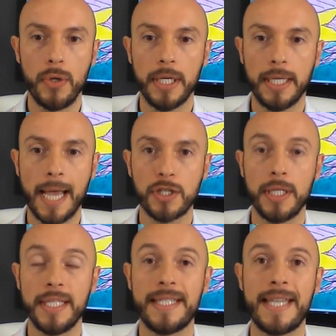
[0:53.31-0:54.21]
you can
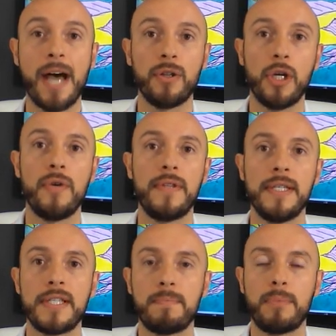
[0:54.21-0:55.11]
actually download this